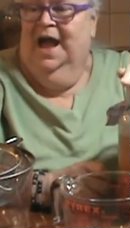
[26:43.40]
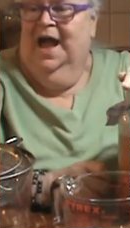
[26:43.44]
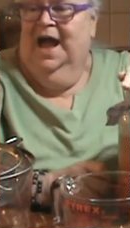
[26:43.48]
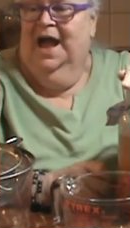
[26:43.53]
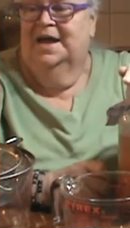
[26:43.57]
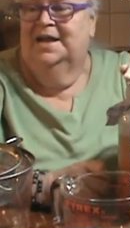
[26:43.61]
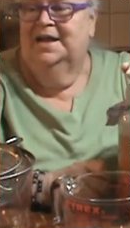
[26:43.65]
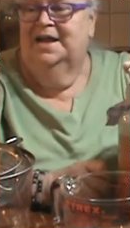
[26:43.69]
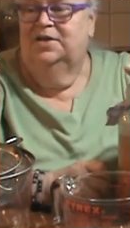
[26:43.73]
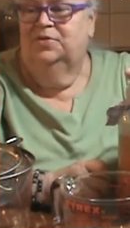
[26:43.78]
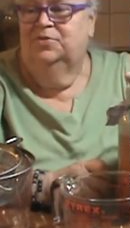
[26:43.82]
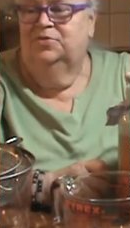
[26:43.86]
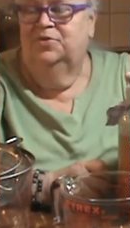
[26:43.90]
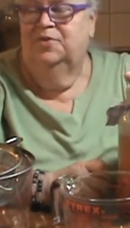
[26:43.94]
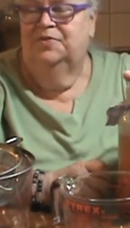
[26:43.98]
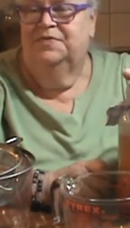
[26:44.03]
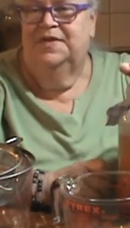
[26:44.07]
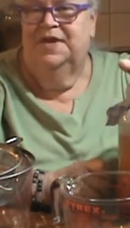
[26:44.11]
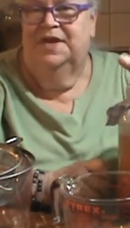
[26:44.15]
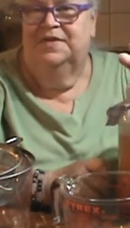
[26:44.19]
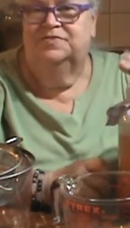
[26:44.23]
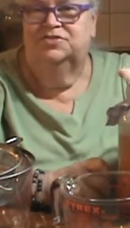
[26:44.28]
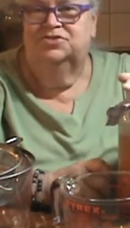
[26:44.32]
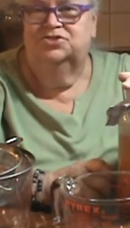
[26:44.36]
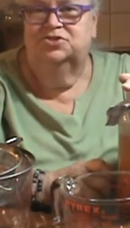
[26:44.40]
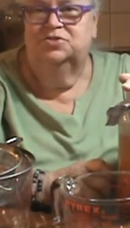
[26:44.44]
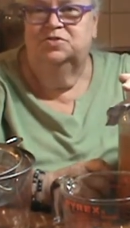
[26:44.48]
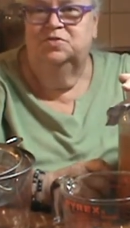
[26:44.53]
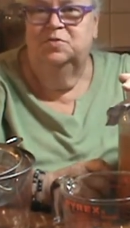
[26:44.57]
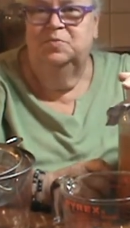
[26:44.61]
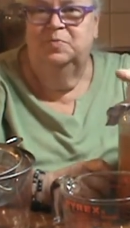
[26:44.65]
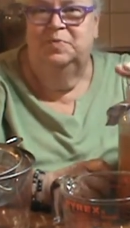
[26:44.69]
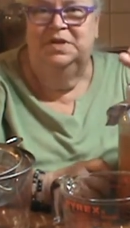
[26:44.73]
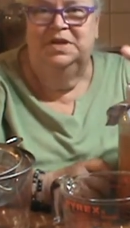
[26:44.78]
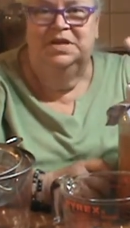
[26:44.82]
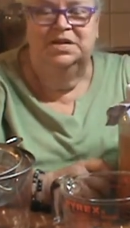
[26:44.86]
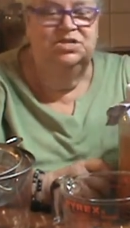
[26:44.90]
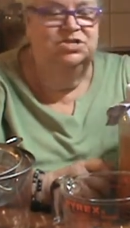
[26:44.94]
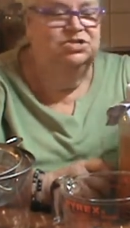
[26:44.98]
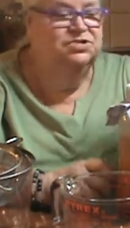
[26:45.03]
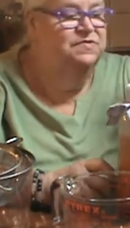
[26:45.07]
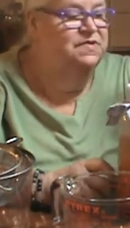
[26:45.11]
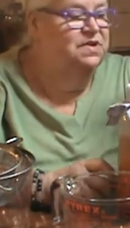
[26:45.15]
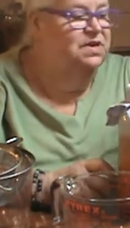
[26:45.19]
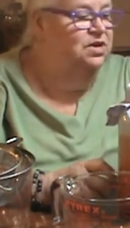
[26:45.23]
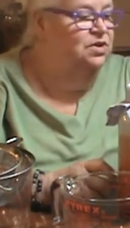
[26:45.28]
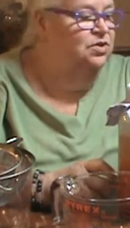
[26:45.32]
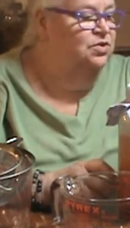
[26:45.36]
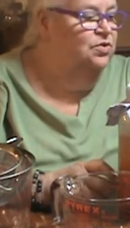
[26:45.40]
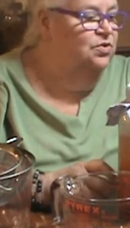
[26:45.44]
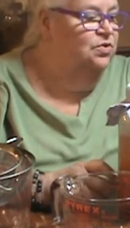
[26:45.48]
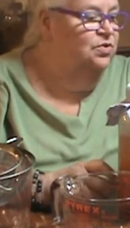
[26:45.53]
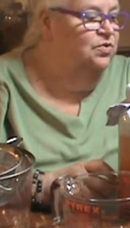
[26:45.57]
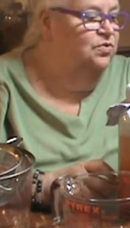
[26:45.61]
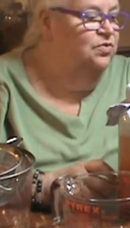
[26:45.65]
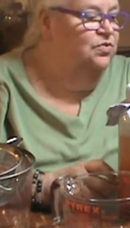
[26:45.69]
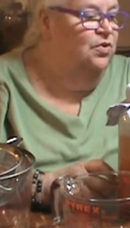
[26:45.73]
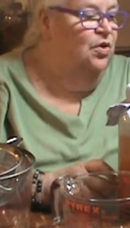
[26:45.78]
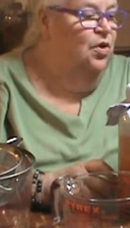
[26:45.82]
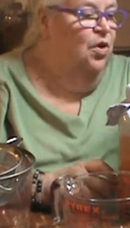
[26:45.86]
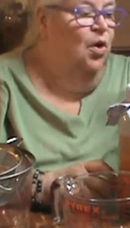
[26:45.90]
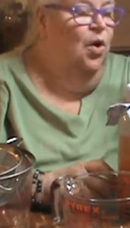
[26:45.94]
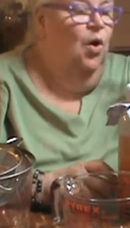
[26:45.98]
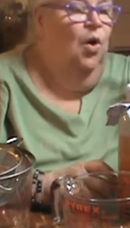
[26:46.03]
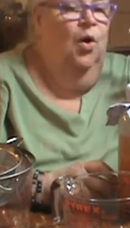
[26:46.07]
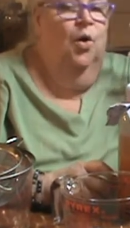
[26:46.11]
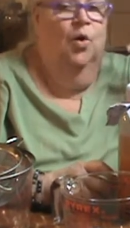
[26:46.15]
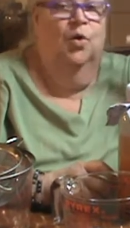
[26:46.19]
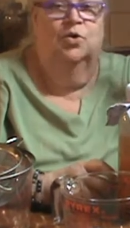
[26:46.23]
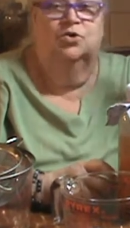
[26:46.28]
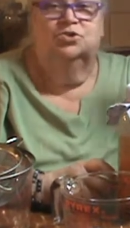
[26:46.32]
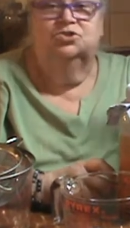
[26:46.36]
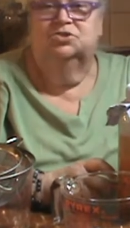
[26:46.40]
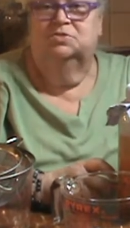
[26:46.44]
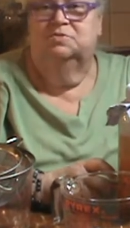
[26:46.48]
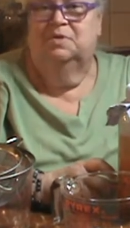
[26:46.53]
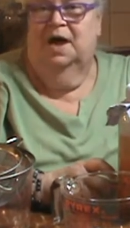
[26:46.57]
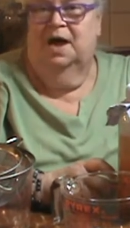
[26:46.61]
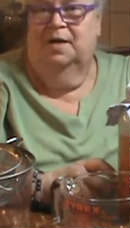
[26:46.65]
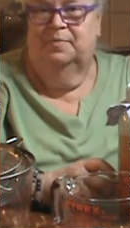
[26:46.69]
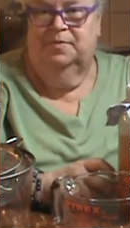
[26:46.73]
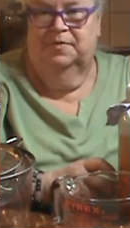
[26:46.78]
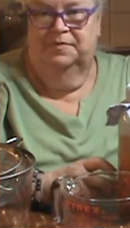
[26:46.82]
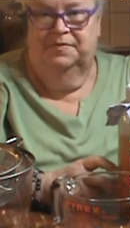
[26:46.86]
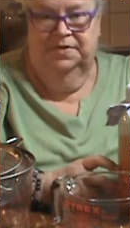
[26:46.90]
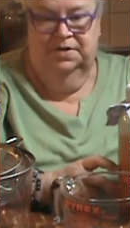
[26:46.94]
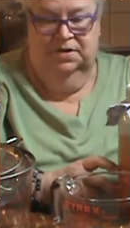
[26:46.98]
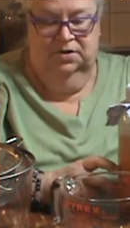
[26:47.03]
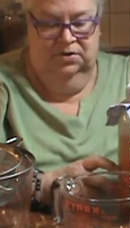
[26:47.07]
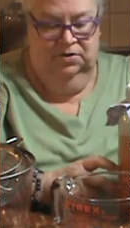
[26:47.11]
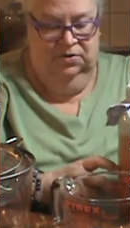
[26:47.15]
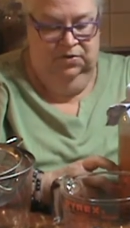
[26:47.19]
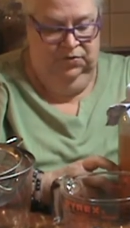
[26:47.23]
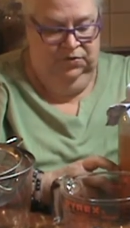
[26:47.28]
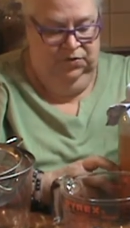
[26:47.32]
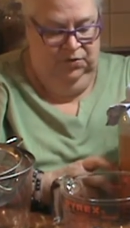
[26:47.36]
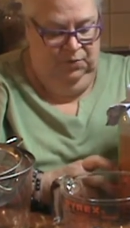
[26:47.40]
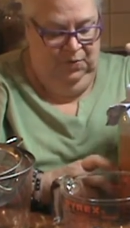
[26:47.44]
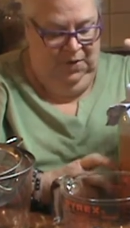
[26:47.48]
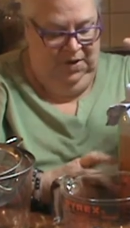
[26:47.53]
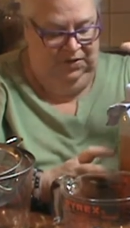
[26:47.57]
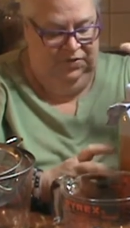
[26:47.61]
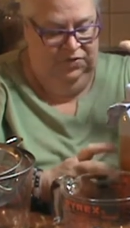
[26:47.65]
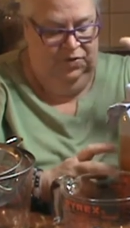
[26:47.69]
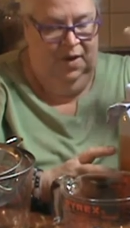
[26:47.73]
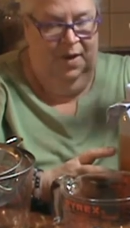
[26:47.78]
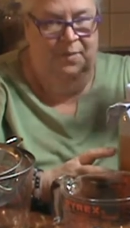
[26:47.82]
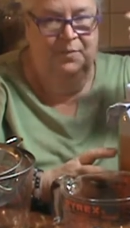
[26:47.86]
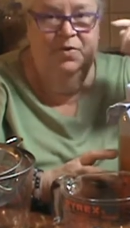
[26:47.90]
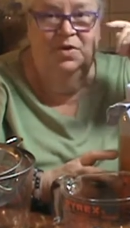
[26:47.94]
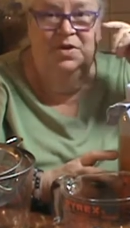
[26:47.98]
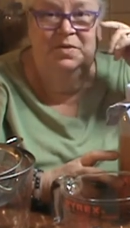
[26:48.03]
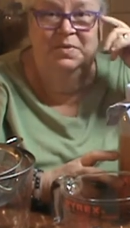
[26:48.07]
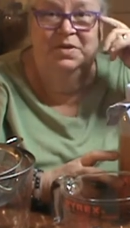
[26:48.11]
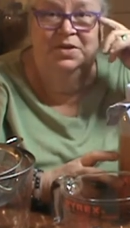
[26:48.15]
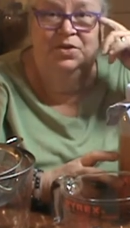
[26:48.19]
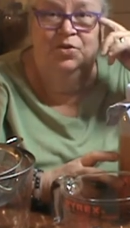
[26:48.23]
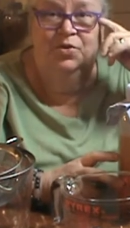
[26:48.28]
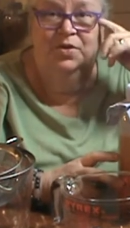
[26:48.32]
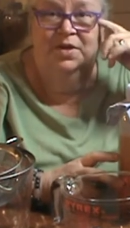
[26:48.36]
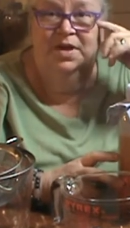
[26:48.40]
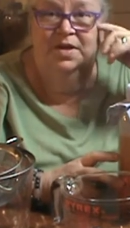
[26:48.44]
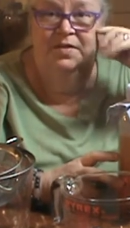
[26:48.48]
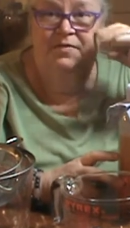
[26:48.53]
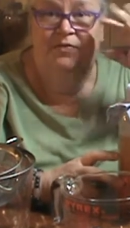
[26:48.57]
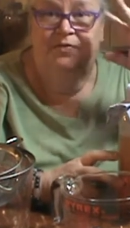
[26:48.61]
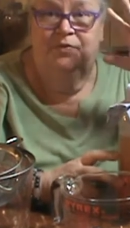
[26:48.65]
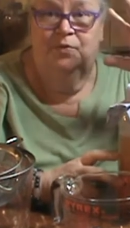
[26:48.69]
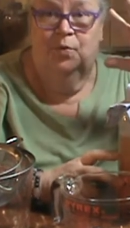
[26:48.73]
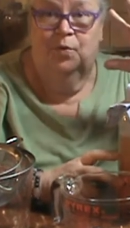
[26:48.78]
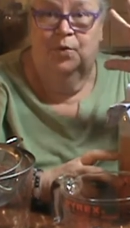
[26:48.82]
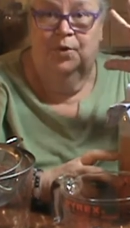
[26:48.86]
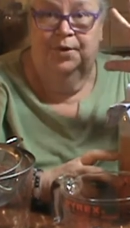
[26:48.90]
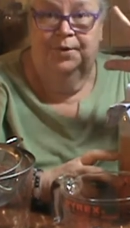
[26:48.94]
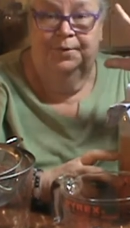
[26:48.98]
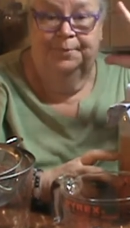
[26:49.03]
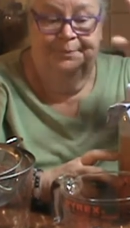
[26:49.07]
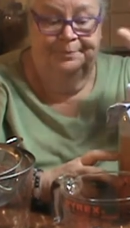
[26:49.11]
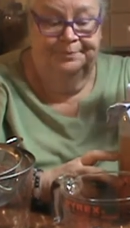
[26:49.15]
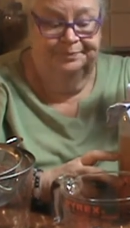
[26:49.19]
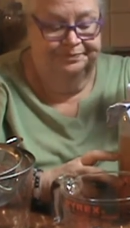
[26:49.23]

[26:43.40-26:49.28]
And I don't know if I have 2 peach vinegars or 2 apple vinegars or what. So I'm going to be looking for